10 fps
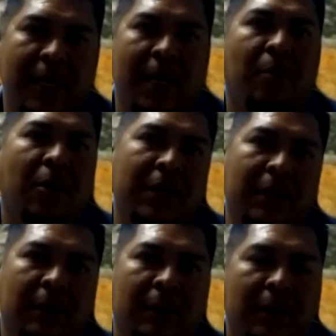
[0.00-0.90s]
end up
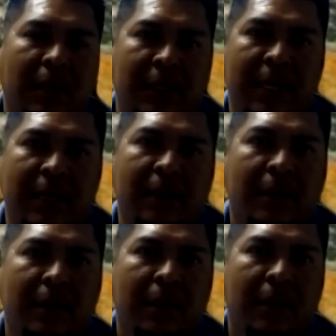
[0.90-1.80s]
partying again.
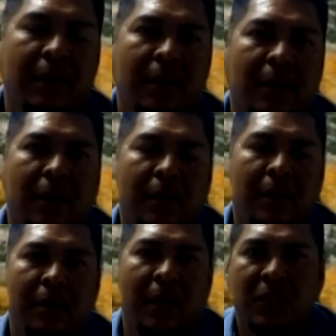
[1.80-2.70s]

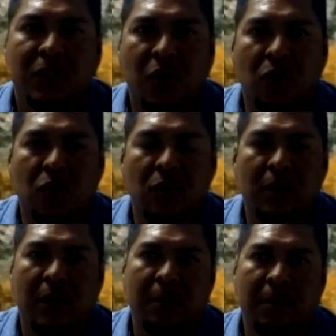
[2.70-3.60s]
And so
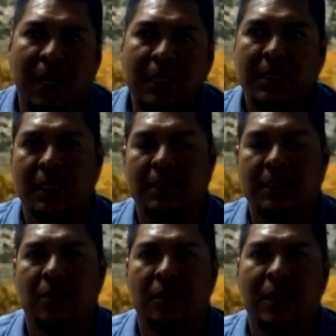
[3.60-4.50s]
in my sense,
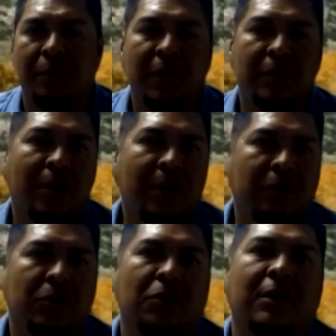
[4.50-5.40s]
somebody
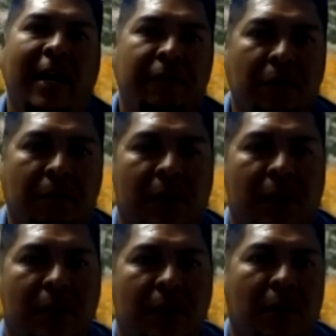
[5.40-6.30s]
was looking after me,
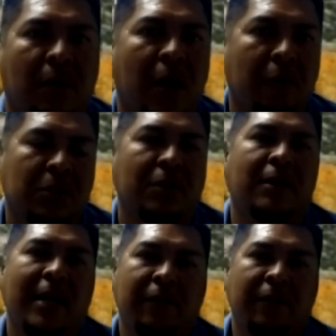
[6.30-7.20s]
God was
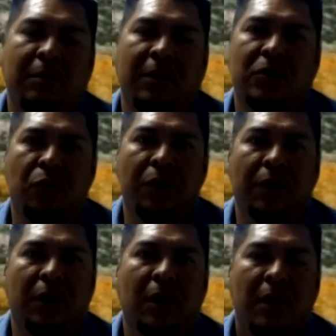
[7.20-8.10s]
looking after me to
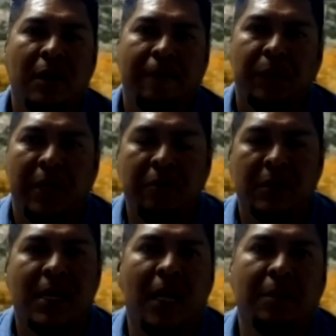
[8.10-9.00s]
where he was
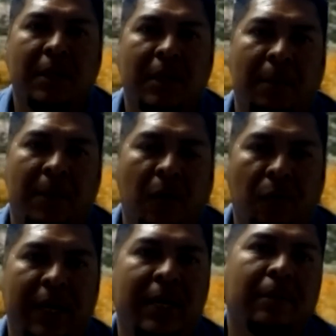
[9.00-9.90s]
telling me I'm not
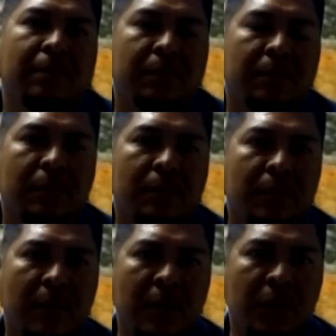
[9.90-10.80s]
ready,
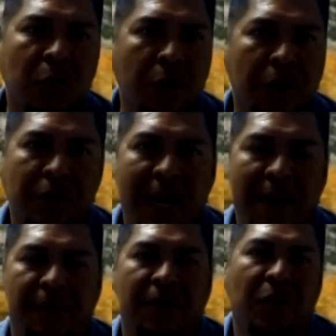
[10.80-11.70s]
to where you
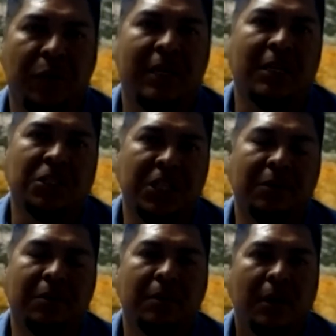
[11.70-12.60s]
have another week in jail.